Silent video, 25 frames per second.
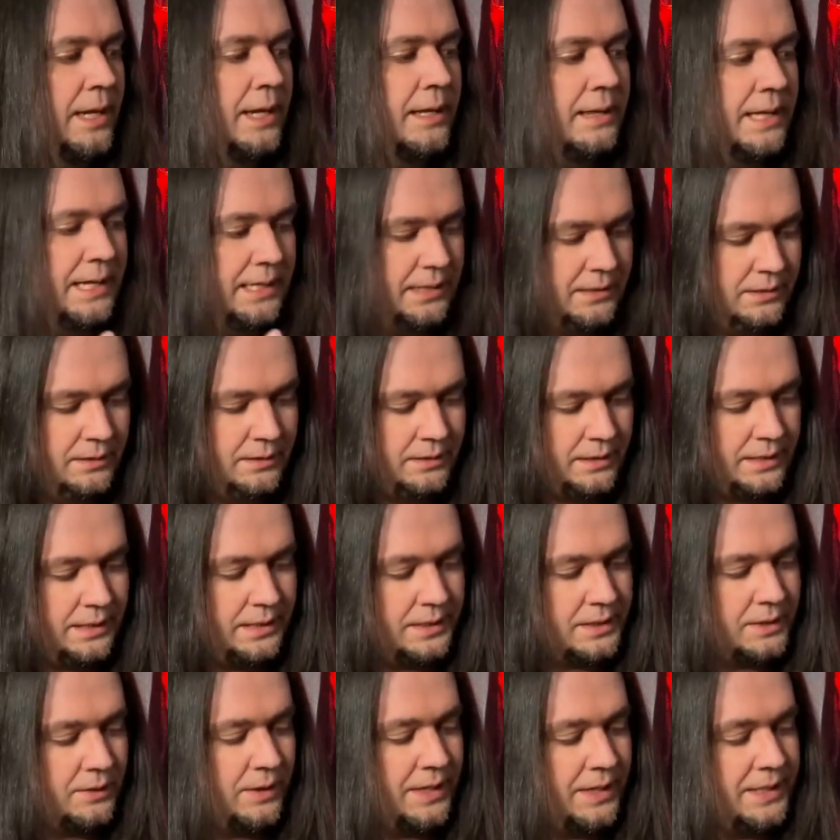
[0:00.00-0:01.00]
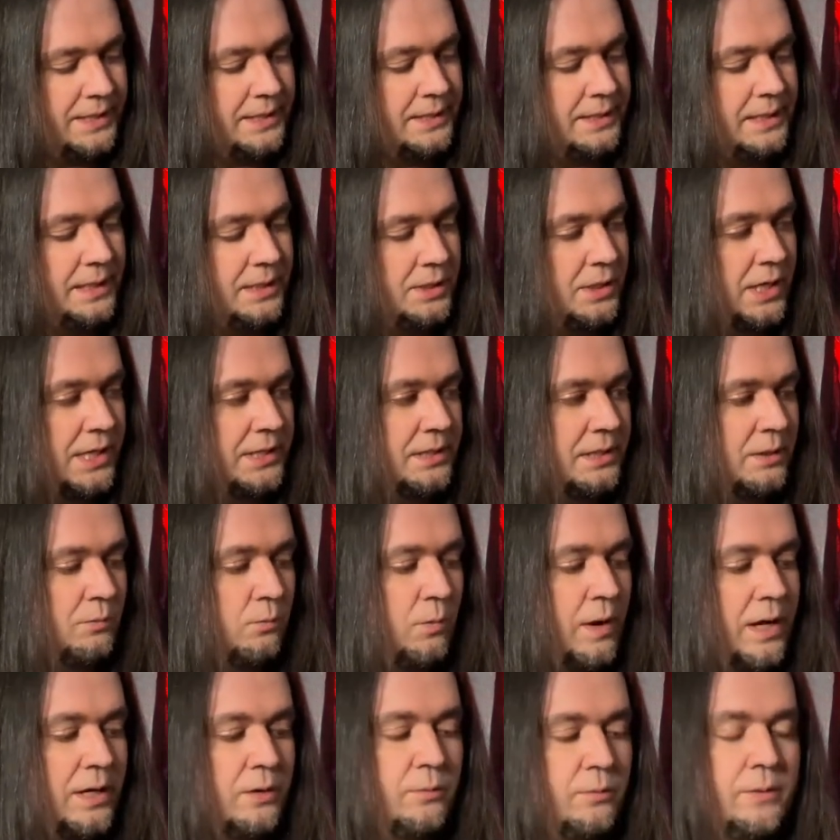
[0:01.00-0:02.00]
They could, so I suggested,
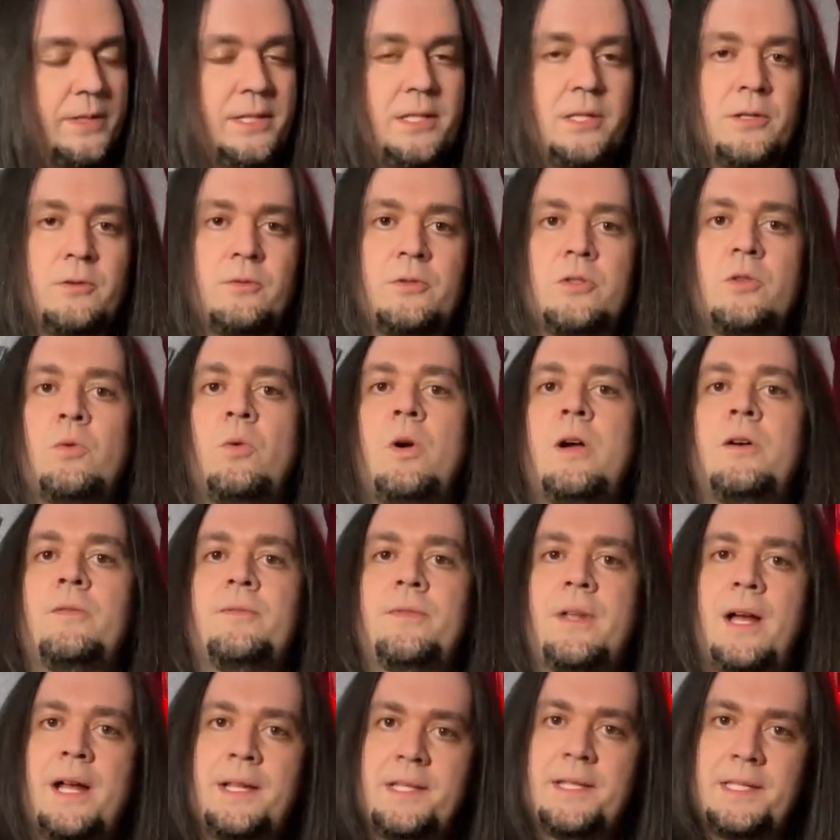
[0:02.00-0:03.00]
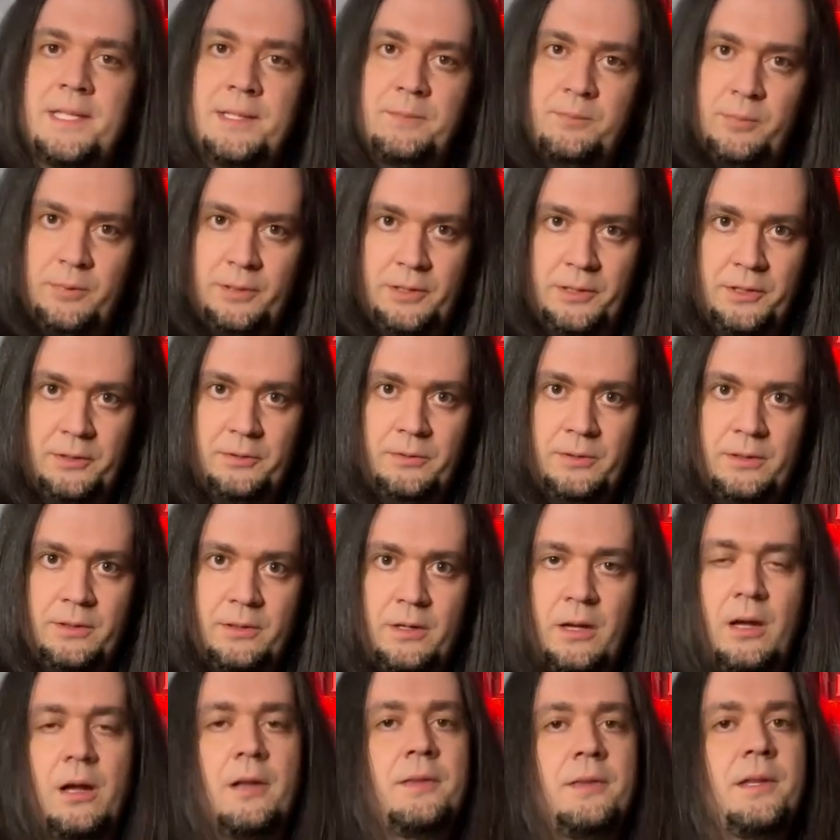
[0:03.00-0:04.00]
why don't we do 12 dots in blue
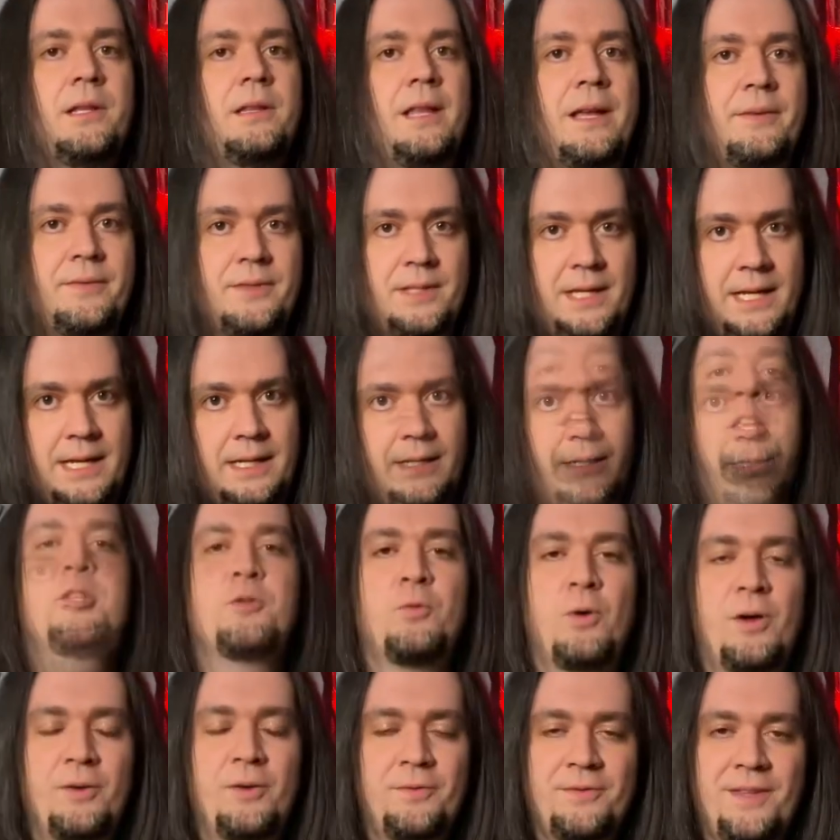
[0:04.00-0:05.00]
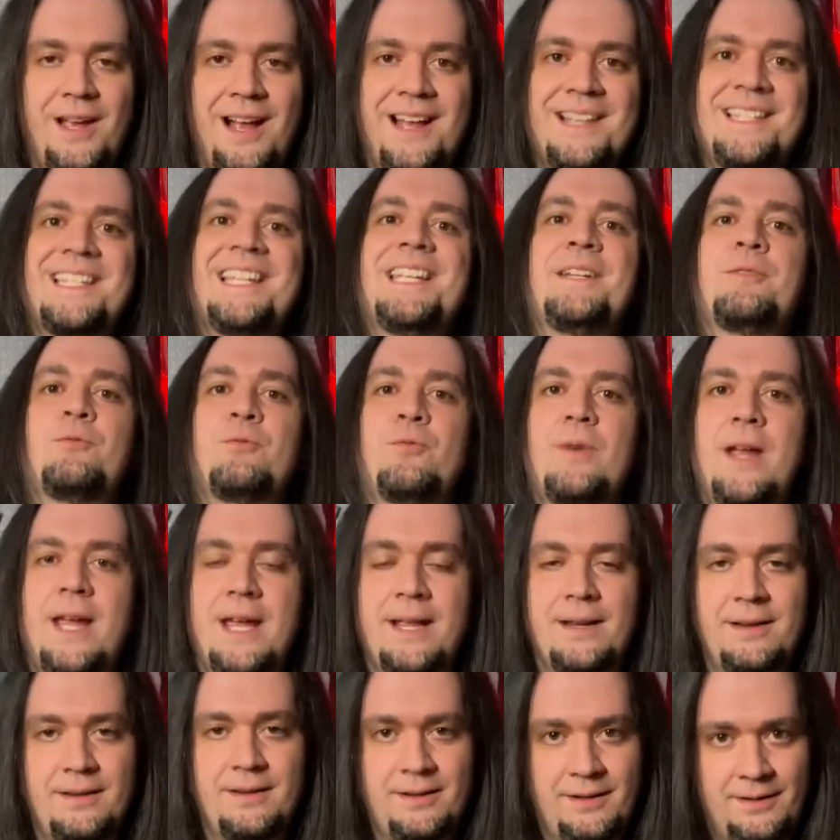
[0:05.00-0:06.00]
on the left side, 12 dots in
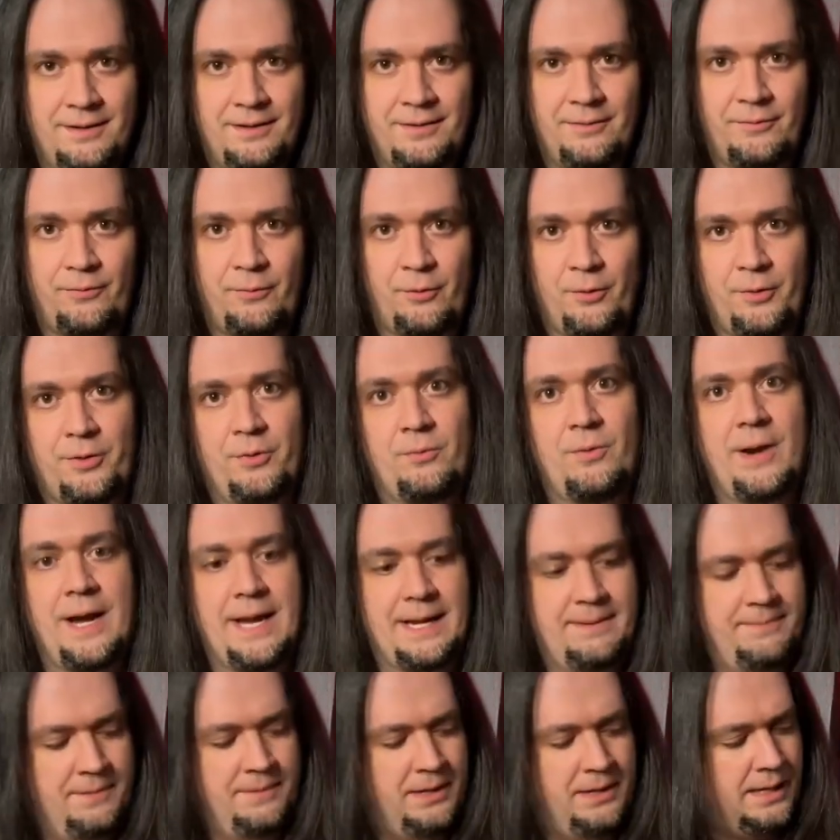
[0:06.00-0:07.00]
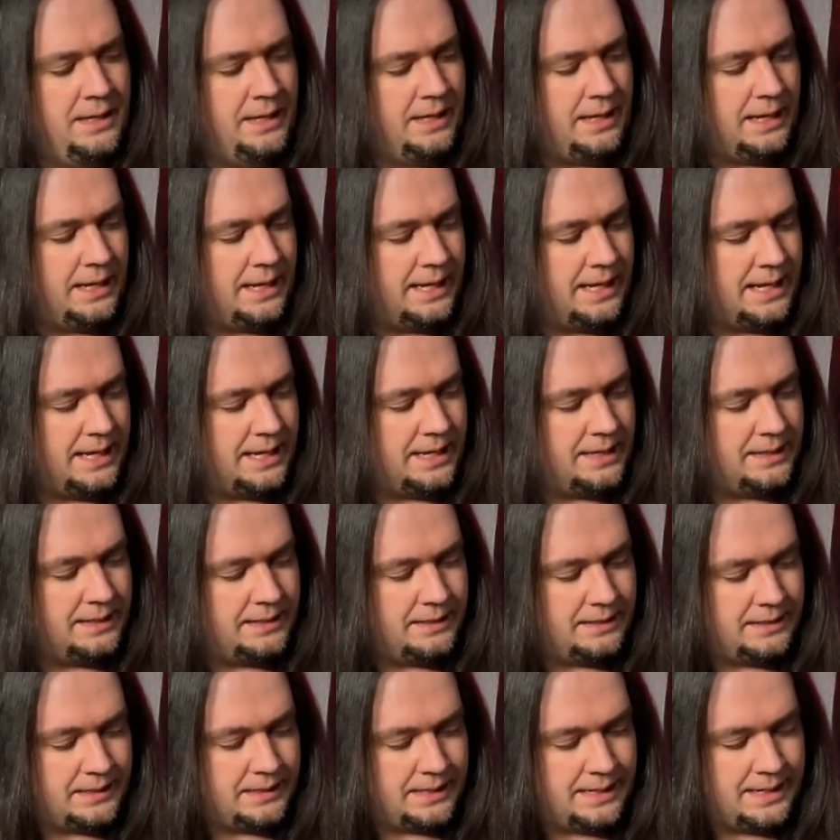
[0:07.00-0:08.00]
red for the right,
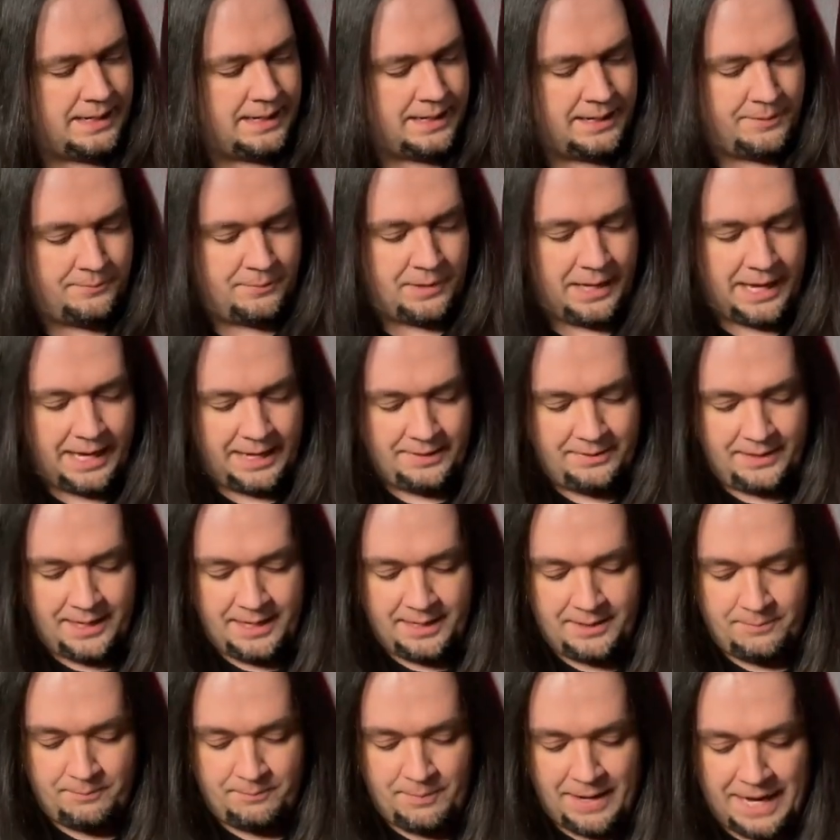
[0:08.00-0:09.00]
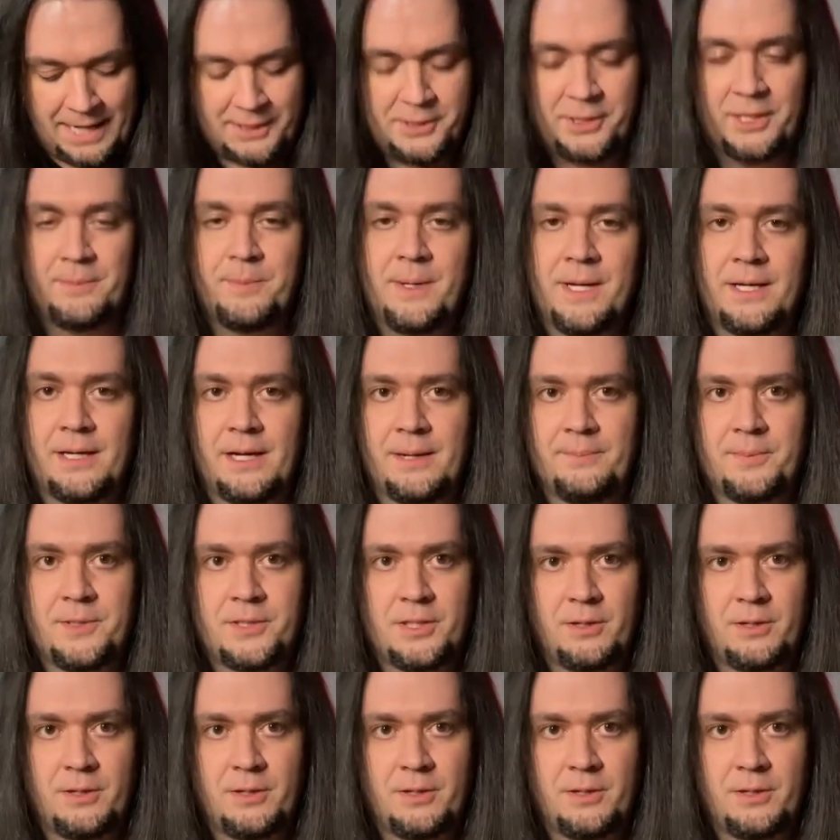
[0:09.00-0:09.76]
and then matching pickups.